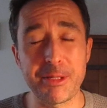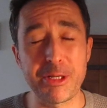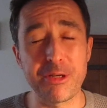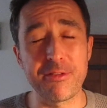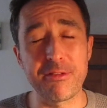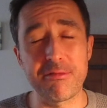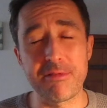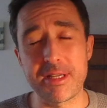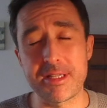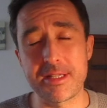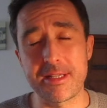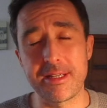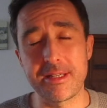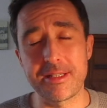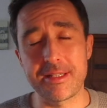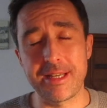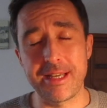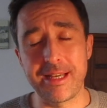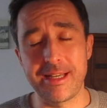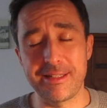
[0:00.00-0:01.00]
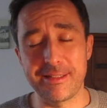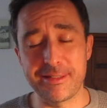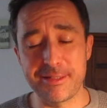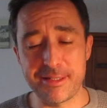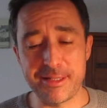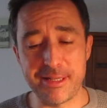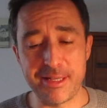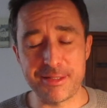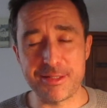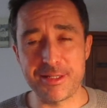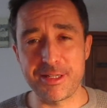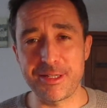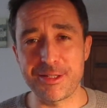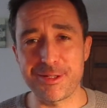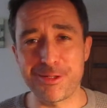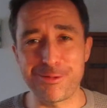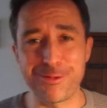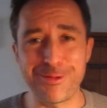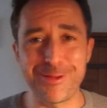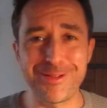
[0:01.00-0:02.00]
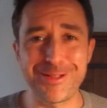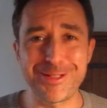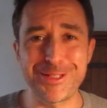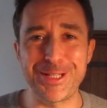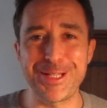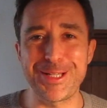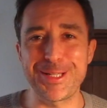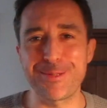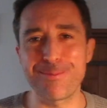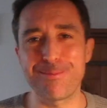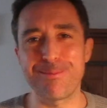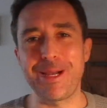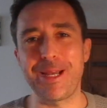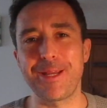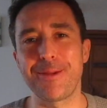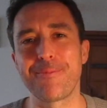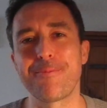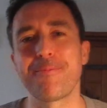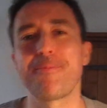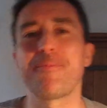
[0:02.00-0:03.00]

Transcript: me know if it resonates and I'll see you soon. Cheers, bye.